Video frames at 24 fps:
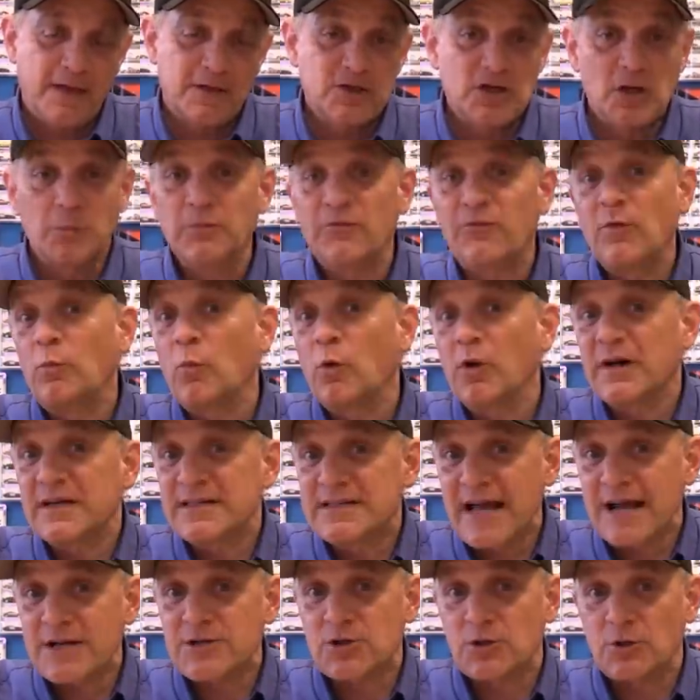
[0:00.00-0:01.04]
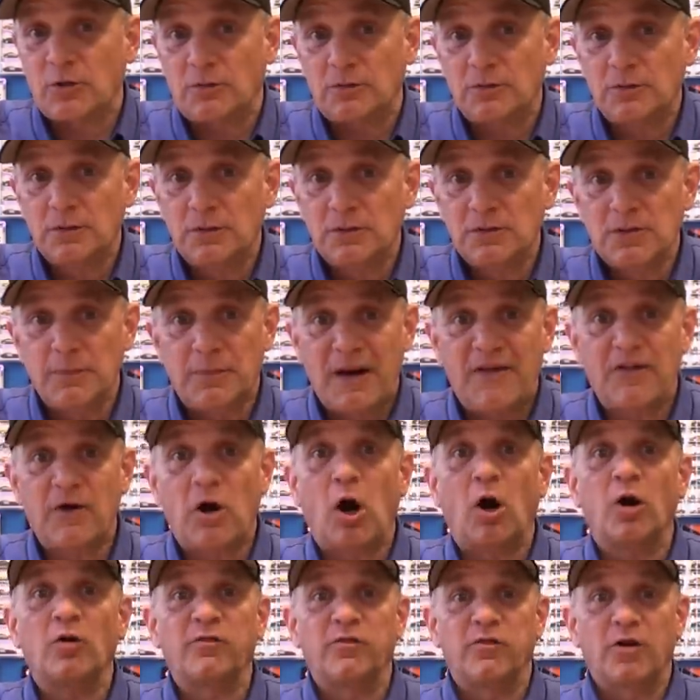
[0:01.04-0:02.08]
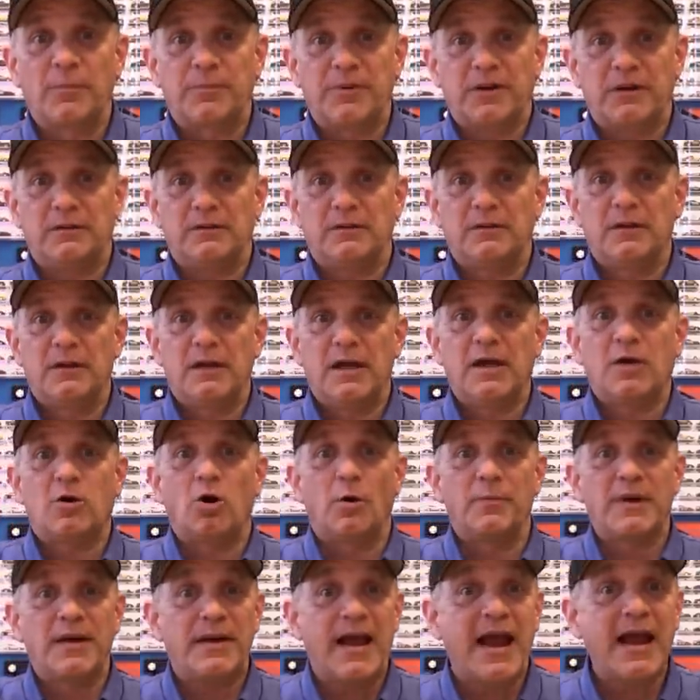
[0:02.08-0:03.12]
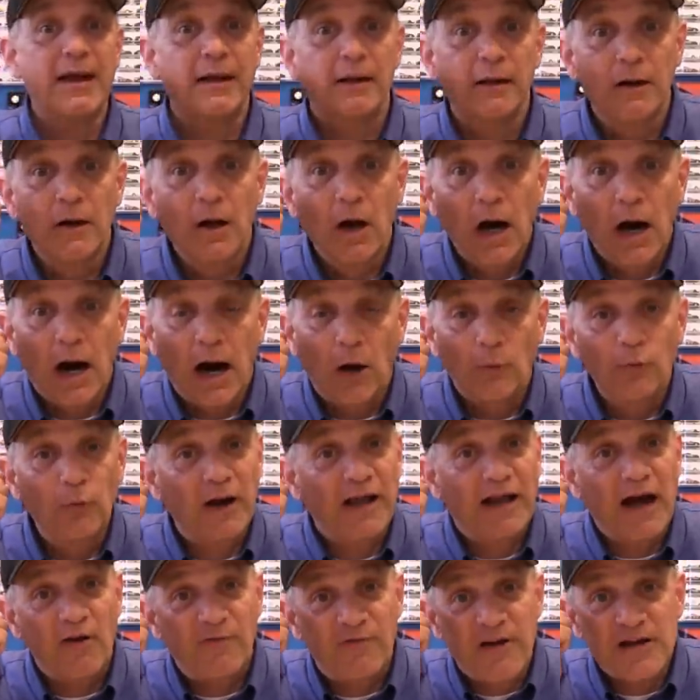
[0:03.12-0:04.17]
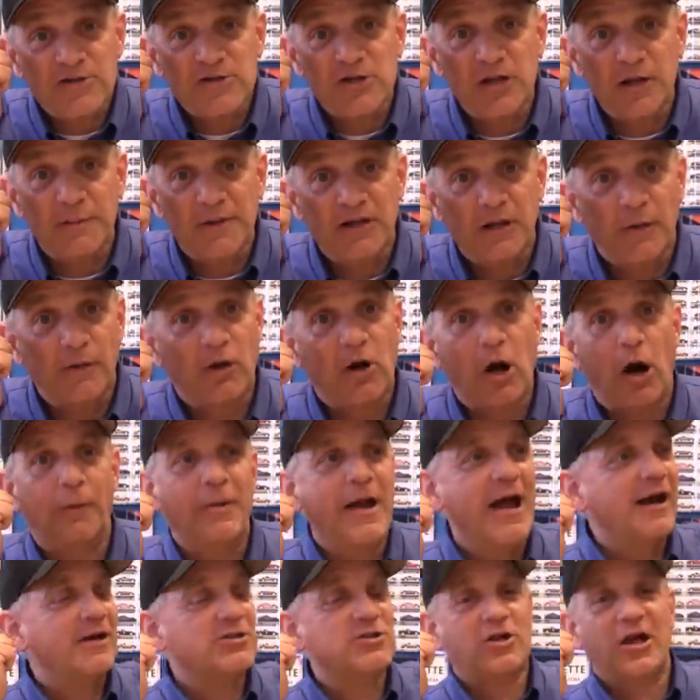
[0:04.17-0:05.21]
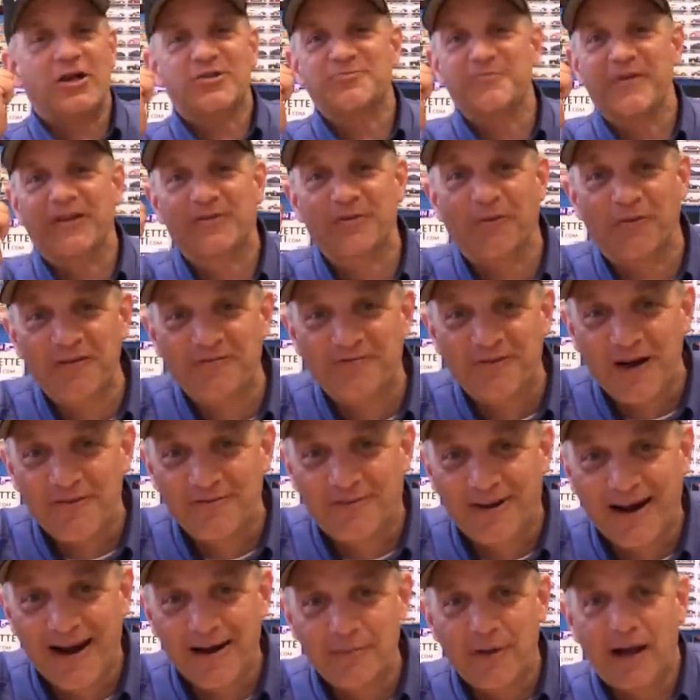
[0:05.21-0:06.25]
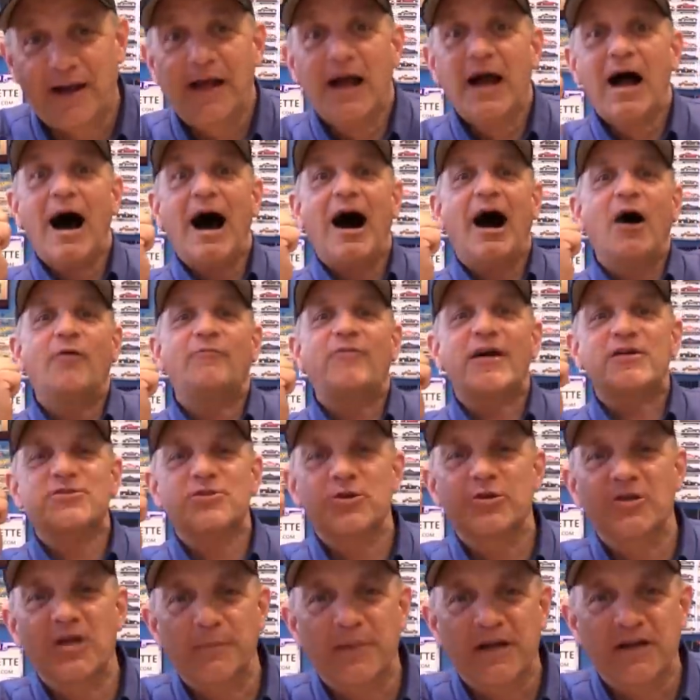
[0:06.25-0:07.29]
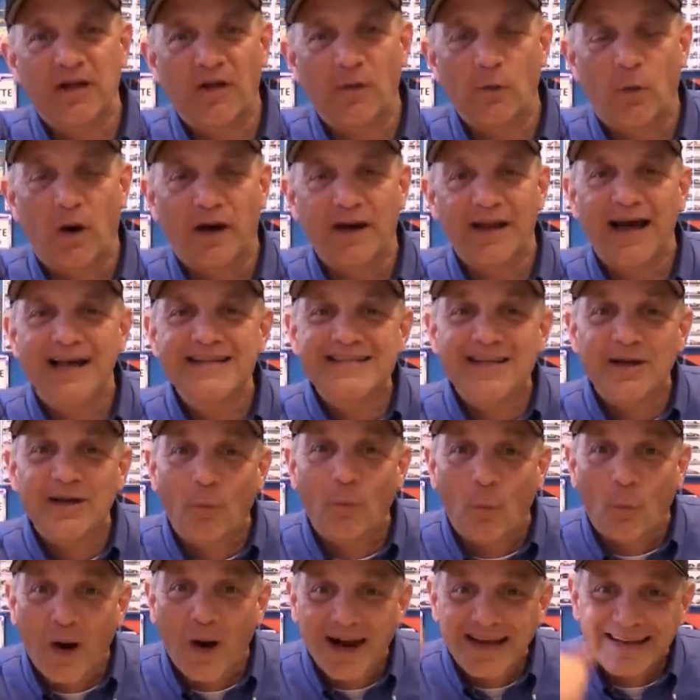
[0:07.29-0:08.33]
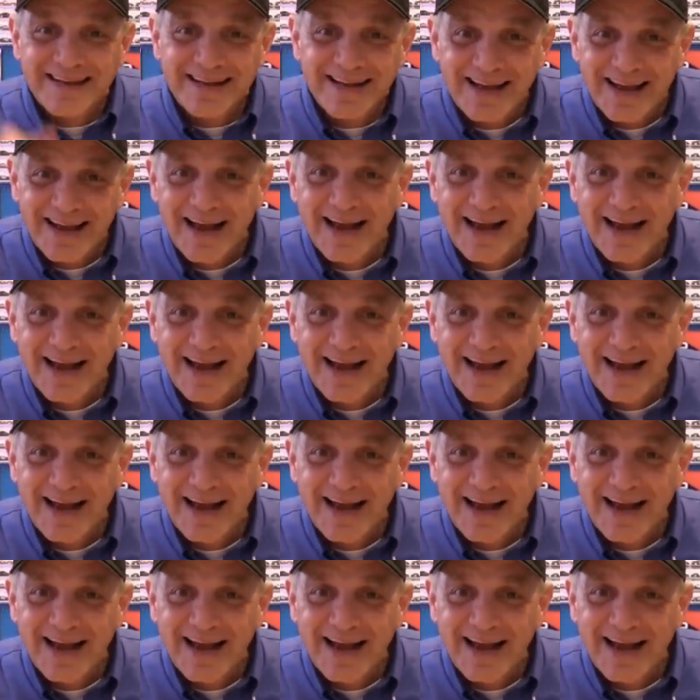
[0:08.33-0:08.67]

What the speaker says: Some of them were intentional to buy the car and flip it and call me, hey, Rick, how fast can you get me another car? Man, I just made 25 grand, man. How fast can you get me another one? I said, what?